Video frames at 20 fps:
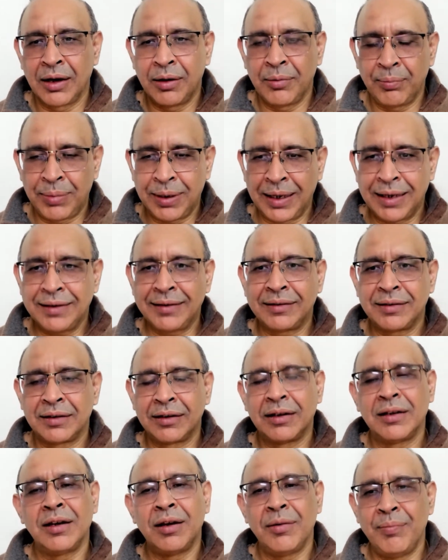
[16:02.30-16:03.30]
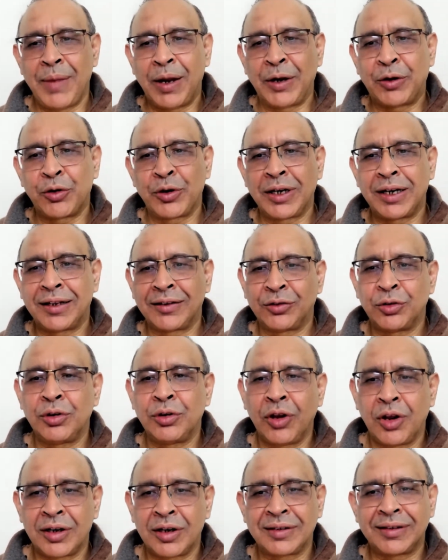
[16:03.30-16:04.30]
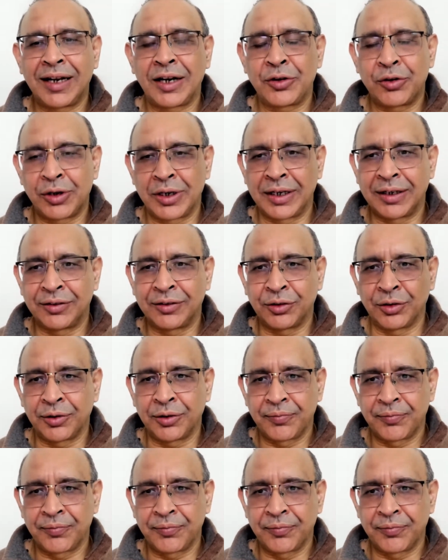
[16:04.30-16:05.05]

plus metronidazole or satronidazole.